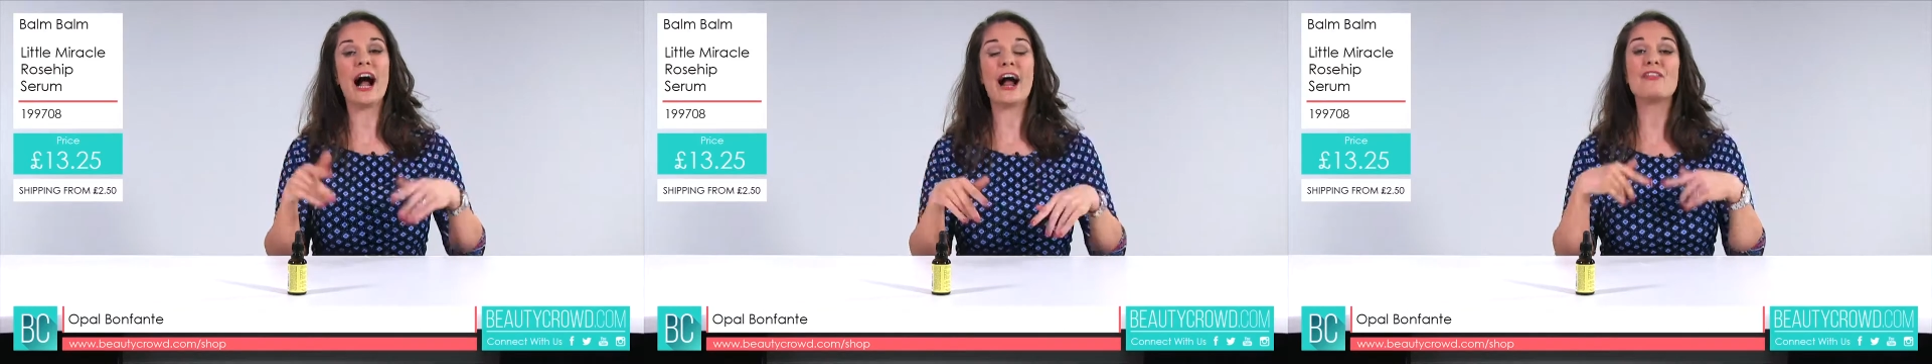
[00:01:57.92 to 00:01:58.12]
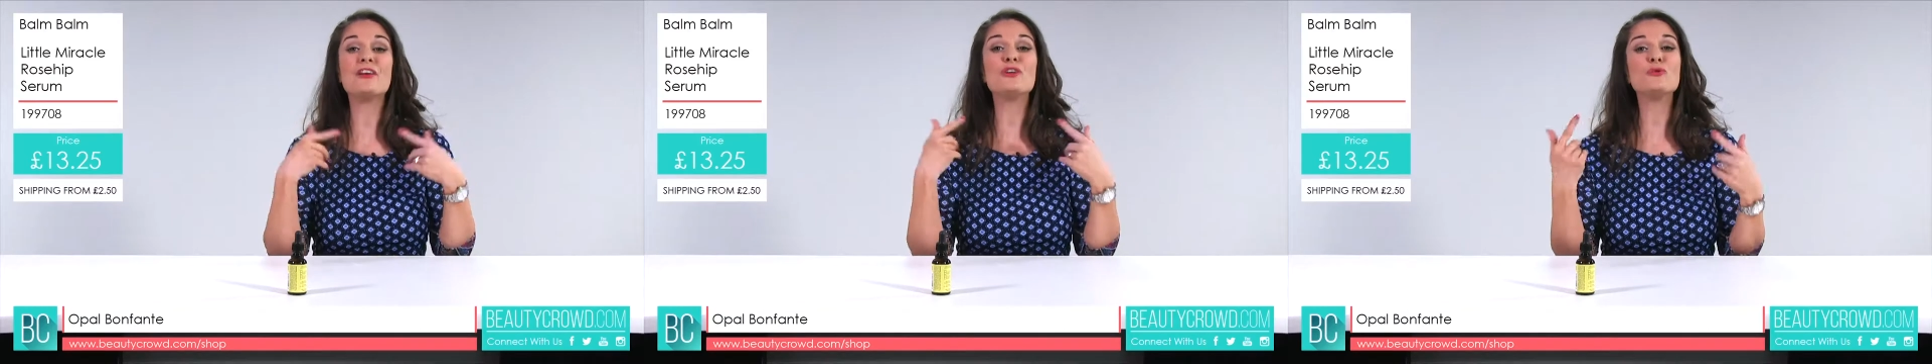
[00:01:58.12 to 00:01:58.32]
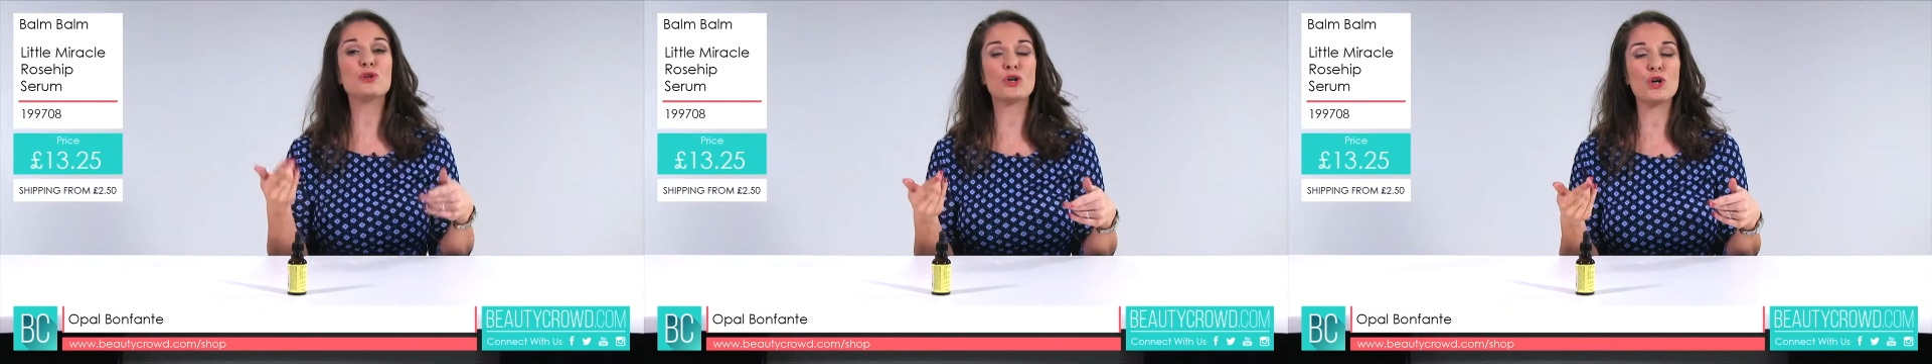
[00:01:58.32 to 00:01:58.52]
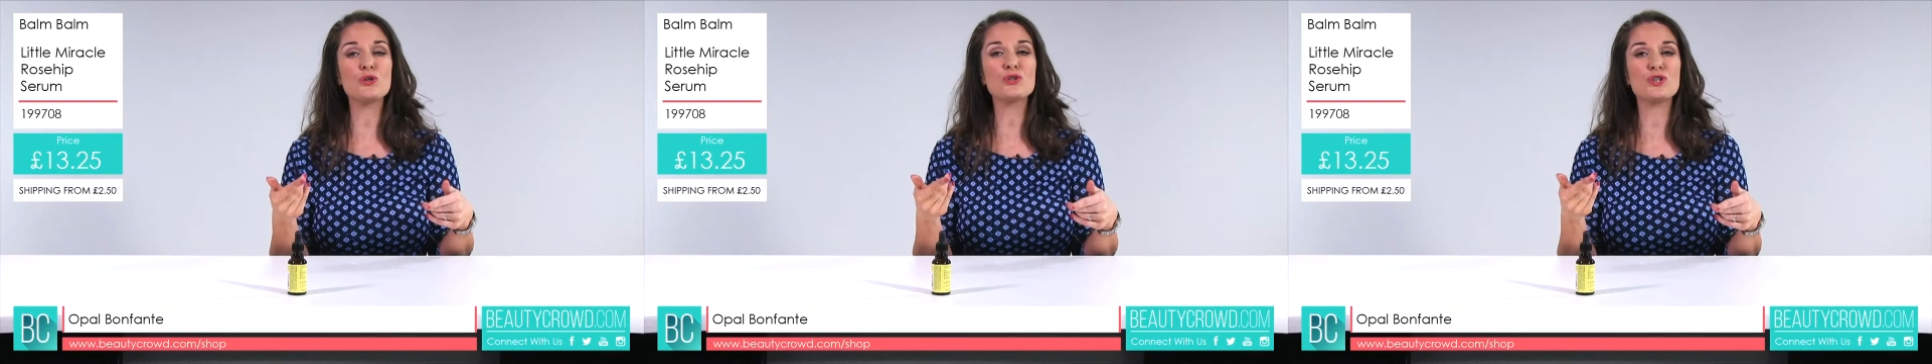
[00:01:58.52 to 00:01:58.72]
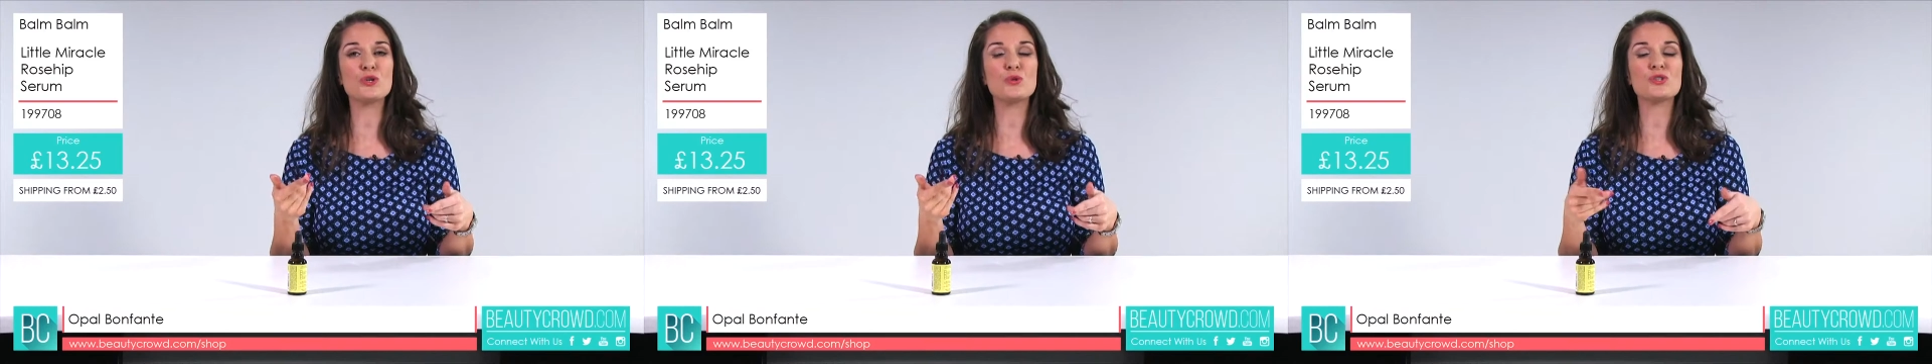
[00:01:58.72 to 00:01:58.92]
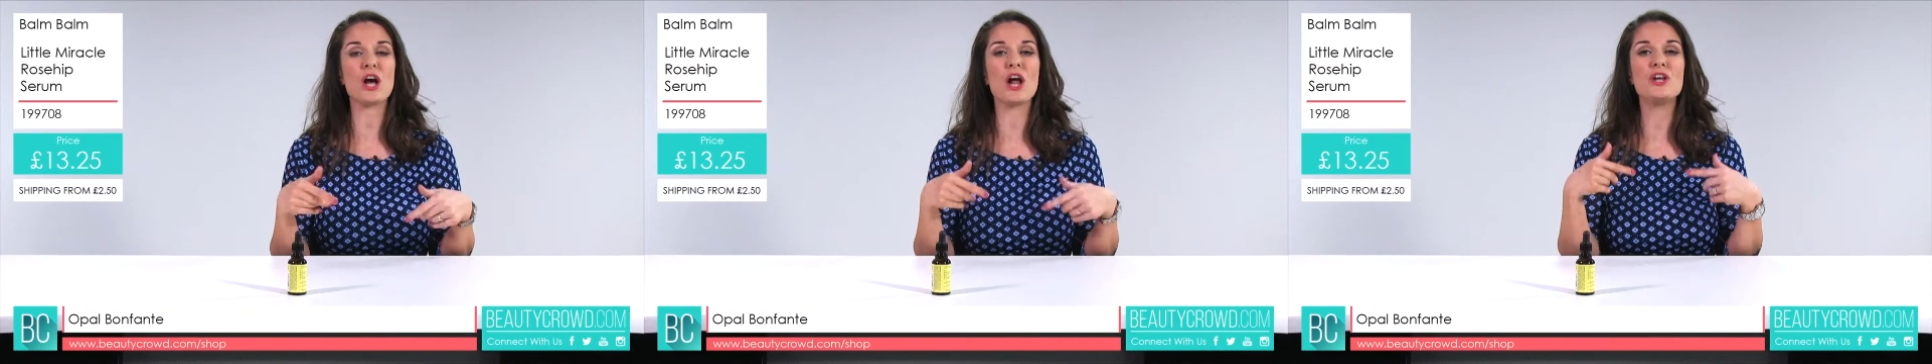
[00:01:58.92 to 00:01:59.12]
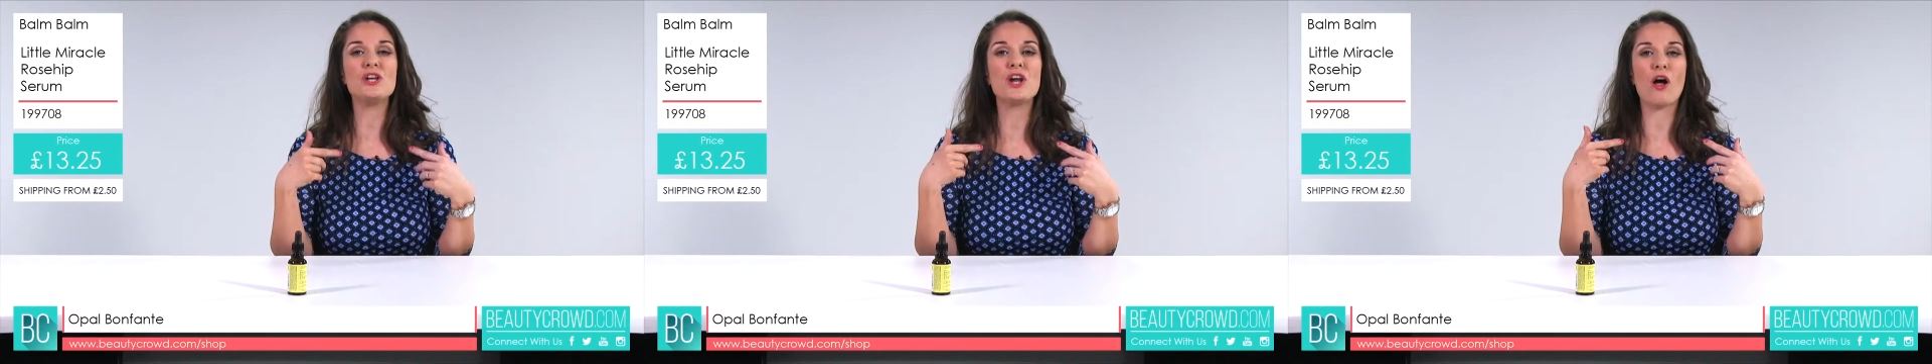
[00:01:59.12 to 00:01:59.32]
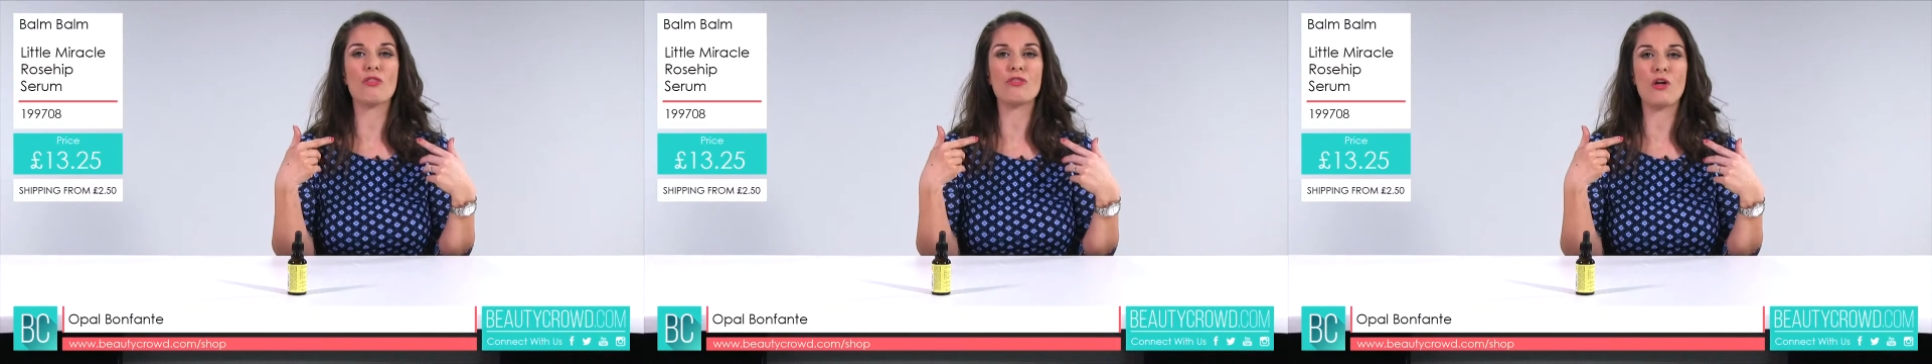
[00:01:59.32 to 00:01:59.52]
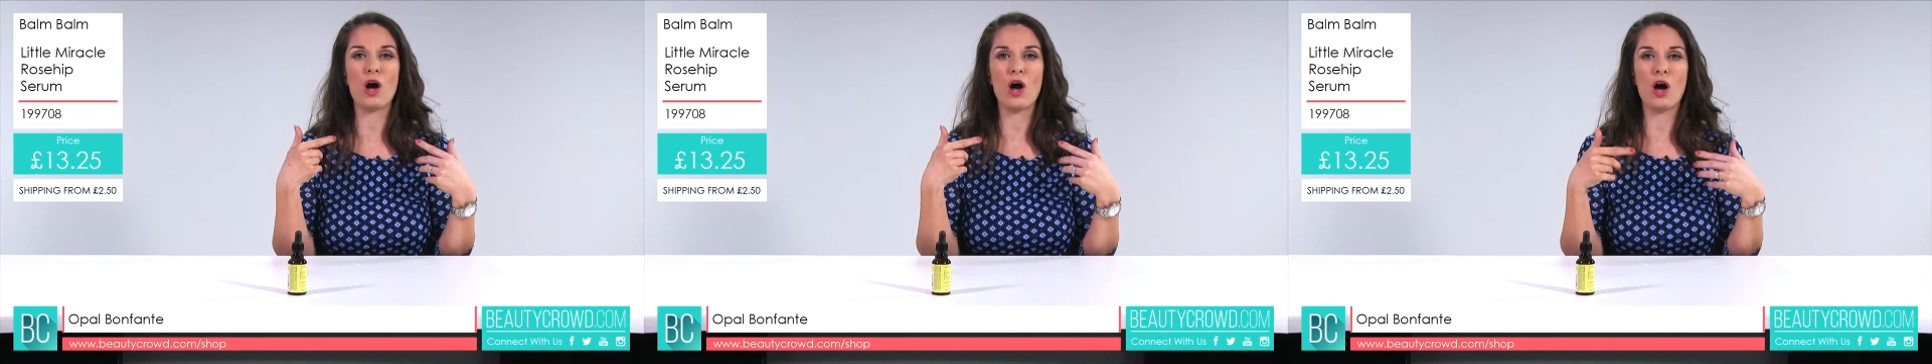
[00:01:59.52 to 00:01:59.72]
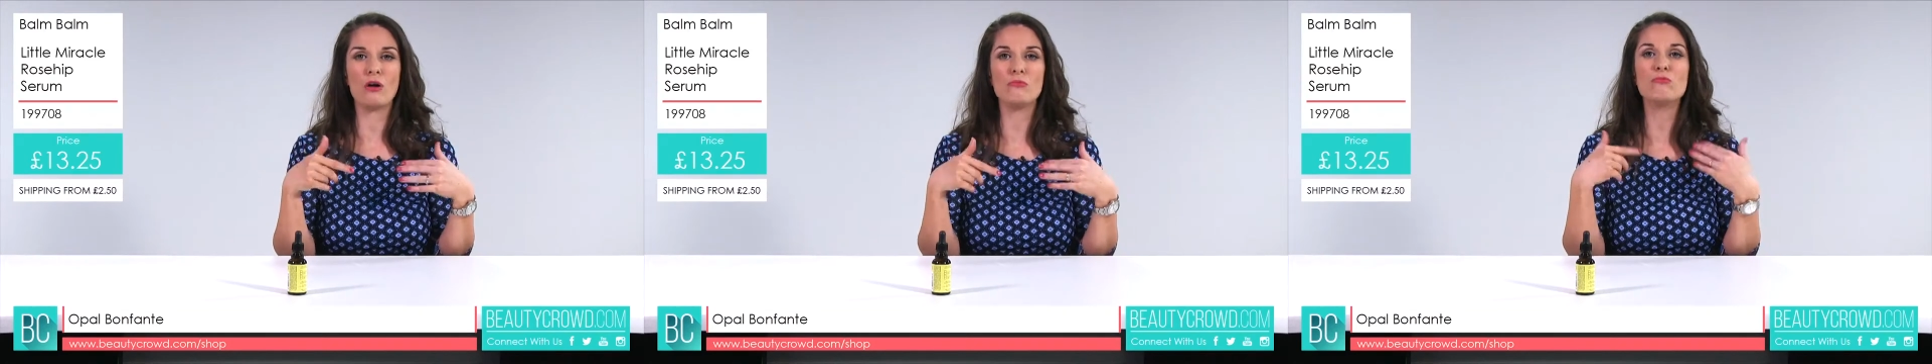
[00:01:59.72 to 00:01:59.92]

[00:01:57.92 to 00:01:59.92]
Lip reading: And then you could use another